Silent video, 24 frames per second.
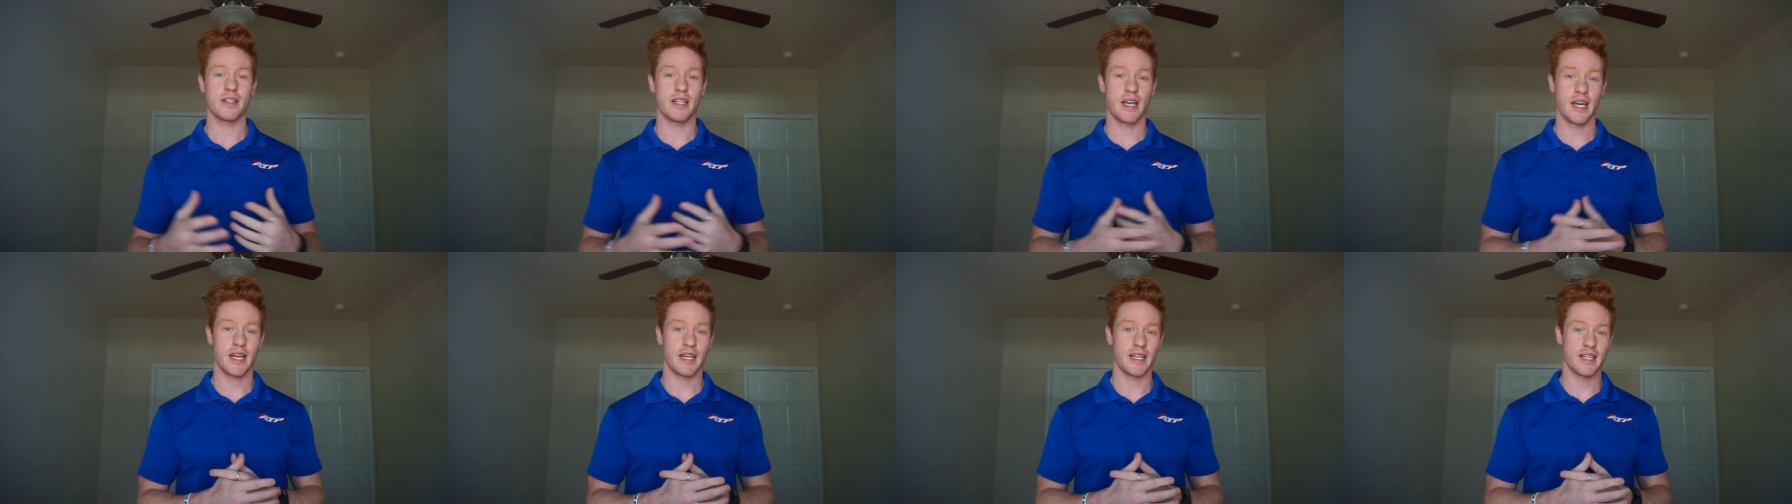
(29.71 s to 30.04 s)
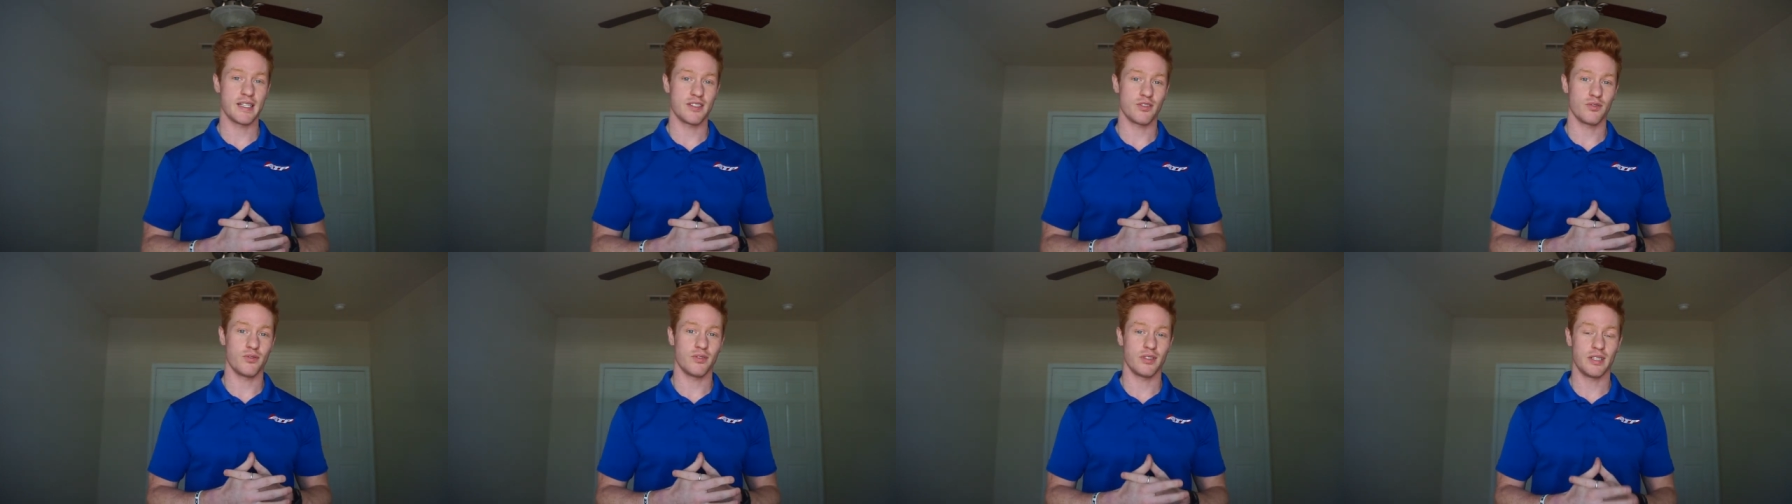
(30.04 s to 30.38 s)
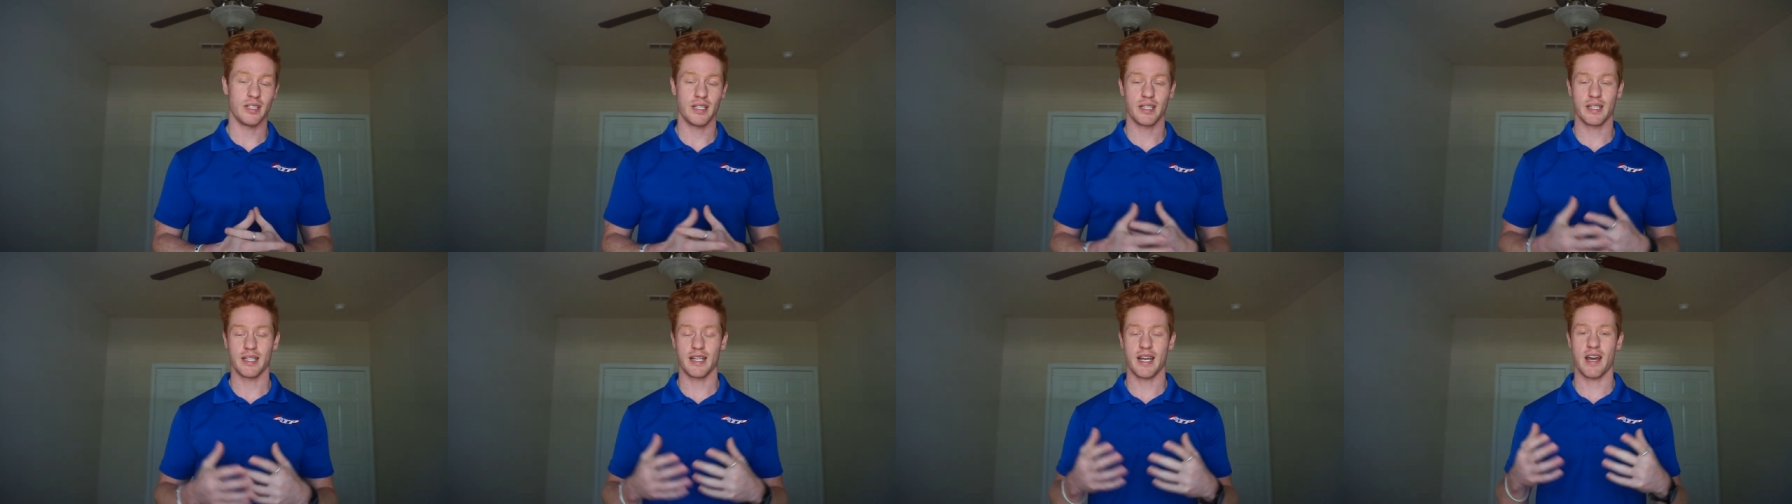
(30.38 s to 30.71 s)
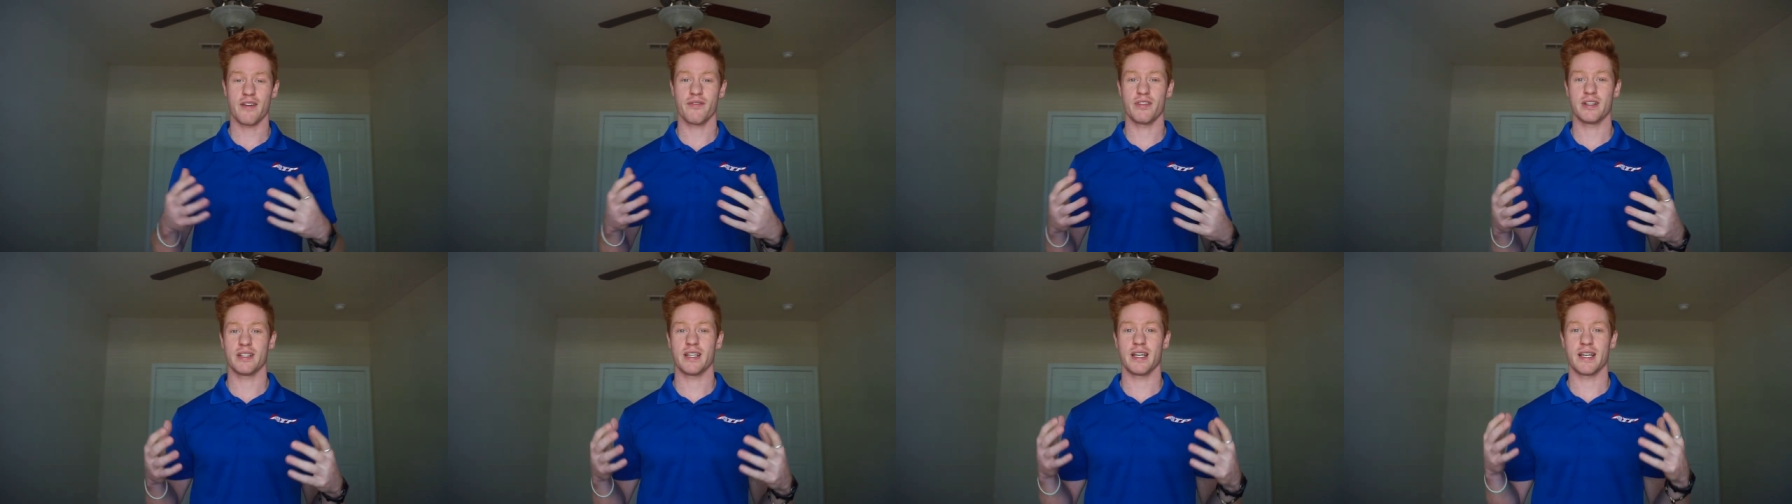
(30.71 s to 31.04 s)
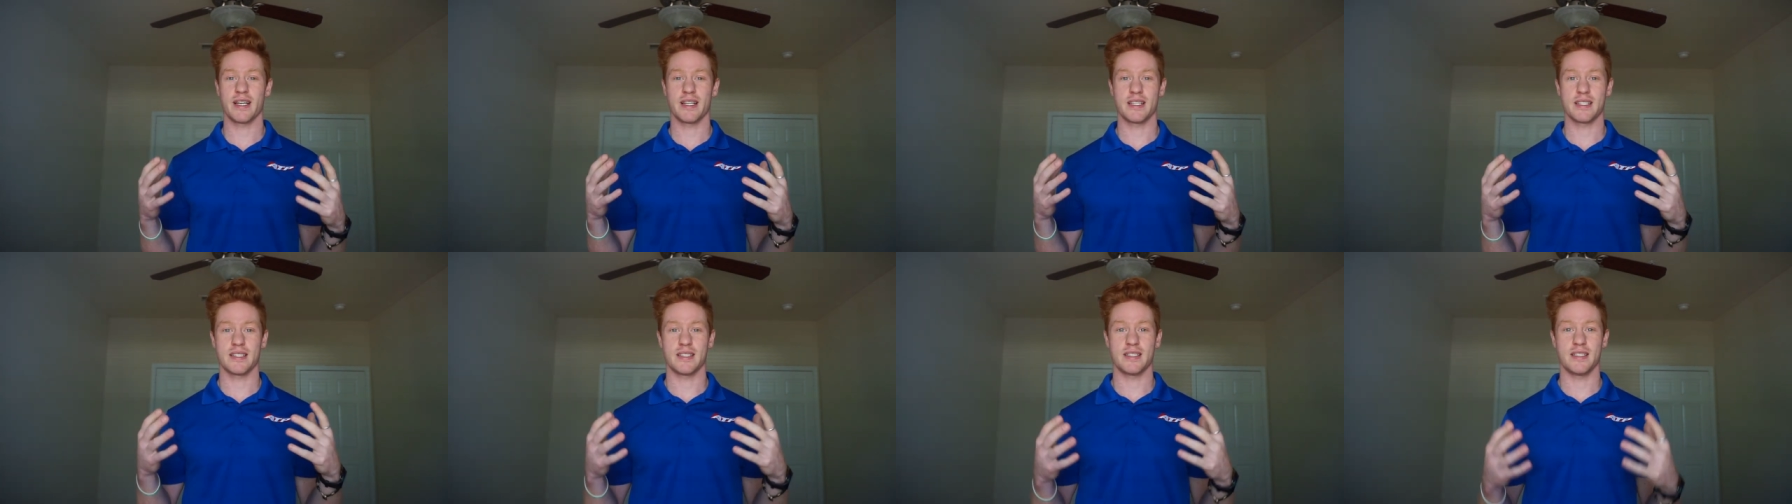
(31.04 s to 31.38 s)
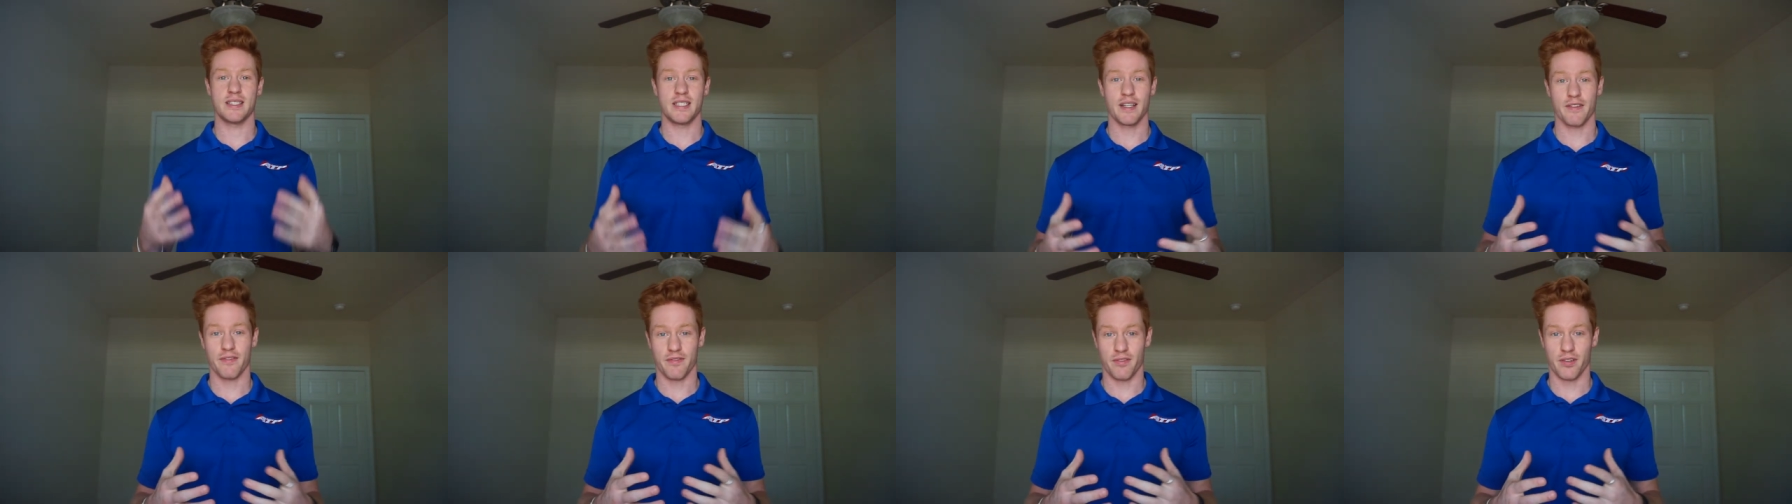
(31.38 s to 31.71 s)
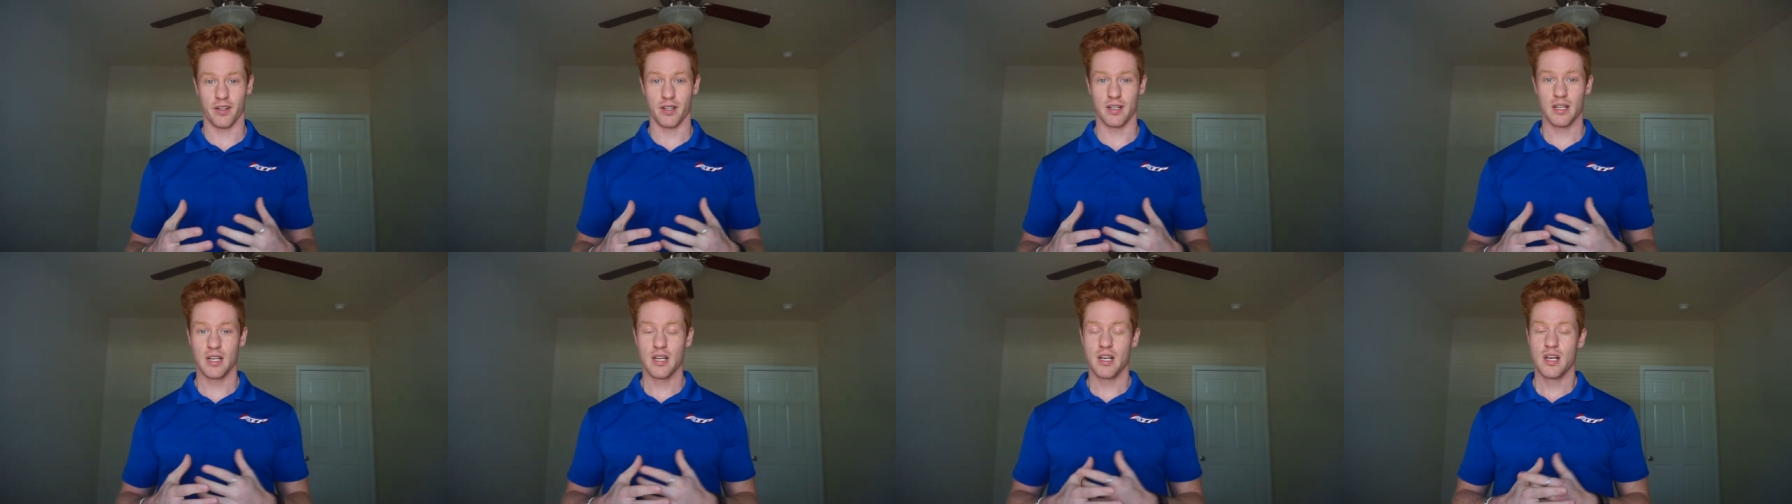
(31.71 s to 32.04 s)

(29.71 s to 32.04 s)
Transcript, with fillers: day is unique and every day is different.